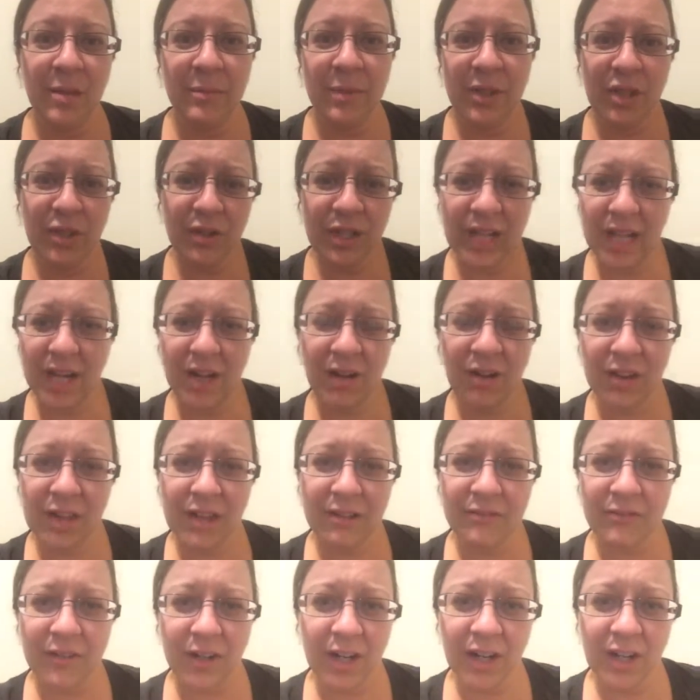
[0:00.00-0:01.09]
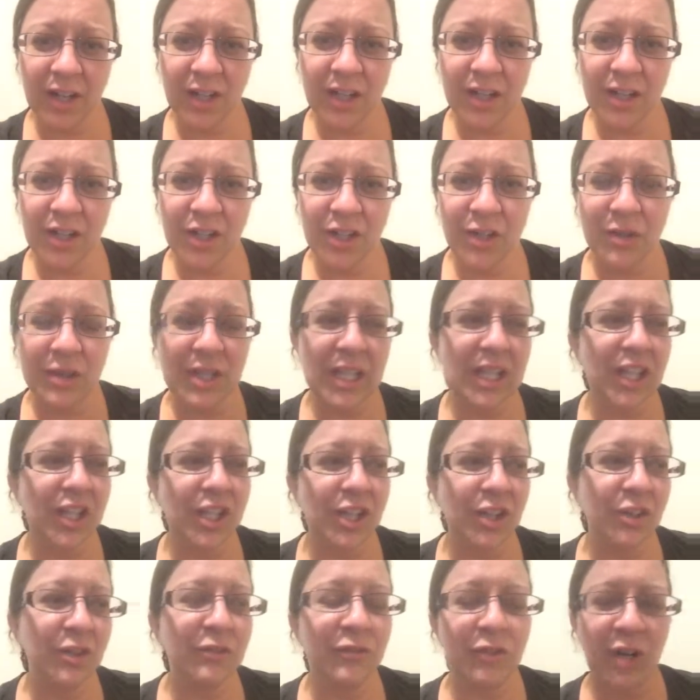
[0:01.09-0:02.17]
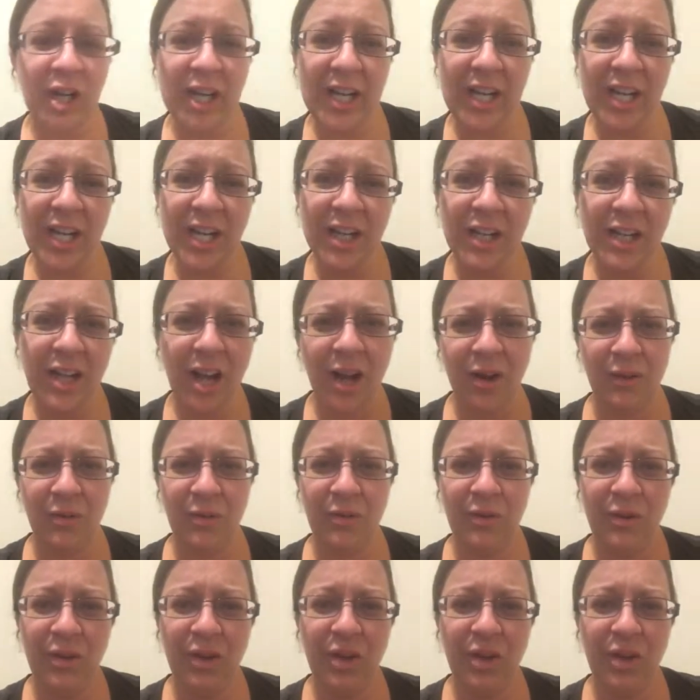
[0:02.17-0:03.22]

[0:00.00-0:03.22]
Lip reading: But you can't go that far. You think you're free? No.